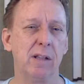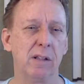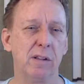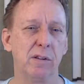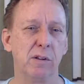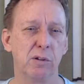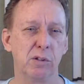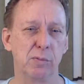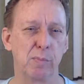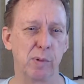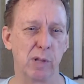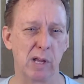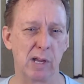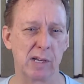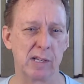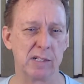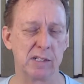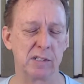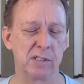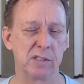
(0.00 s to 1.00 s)
those
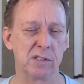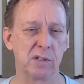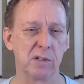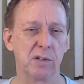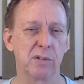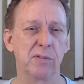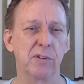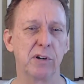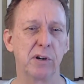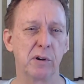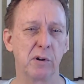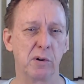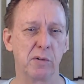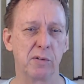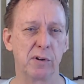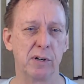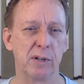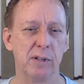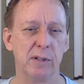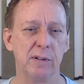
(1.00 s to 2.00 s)
blockages over and
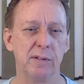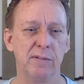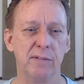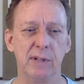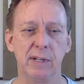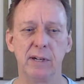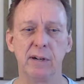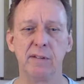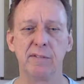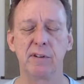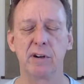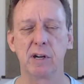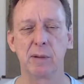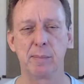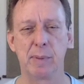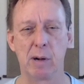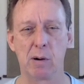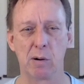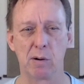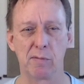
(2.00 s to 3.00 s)
over. Very, very
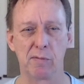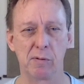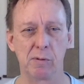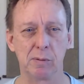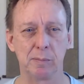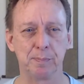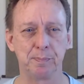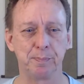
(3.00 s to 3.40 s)
powerful.